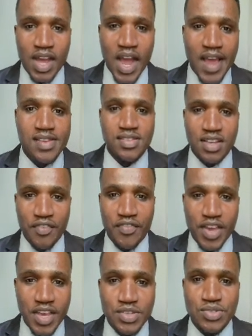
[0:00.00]
Ice
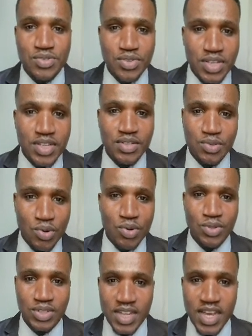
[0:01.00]
Cafe is doing
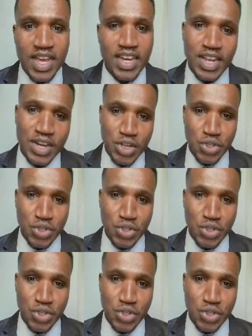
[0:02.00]
good, and then